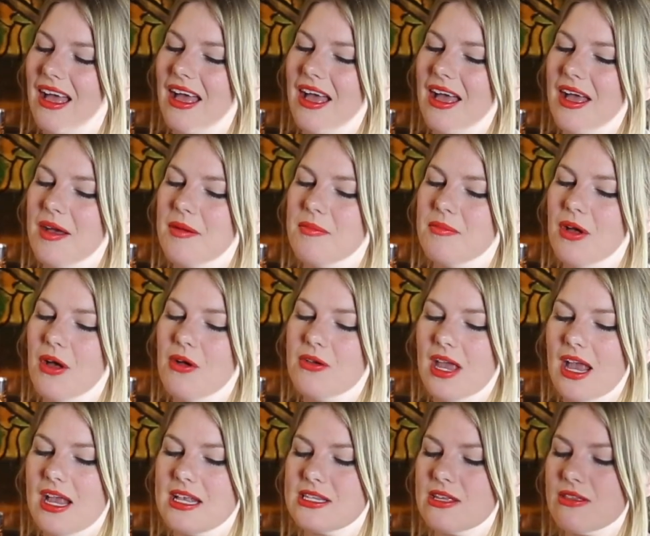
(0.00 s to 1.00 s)

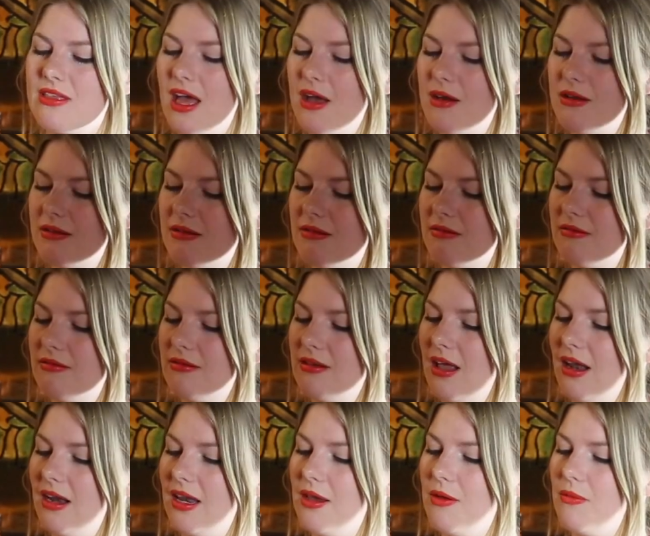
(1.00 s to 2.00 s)
Okay, so that,
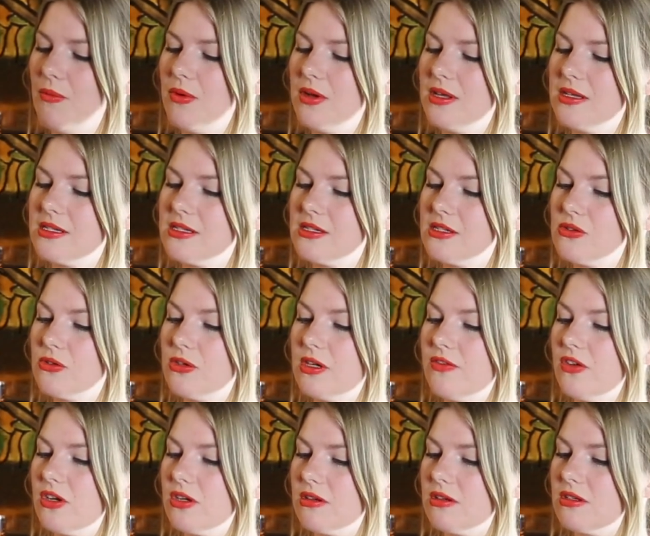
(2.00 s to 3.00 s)
Lolly, was sort
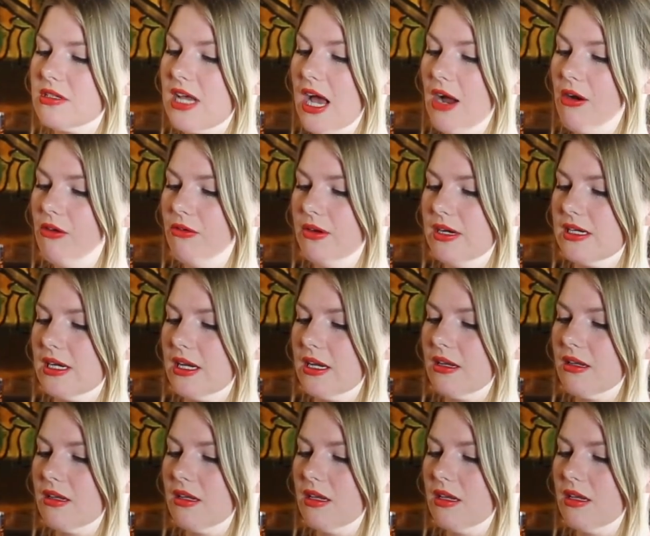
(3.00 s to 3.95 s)
of your tarot reading.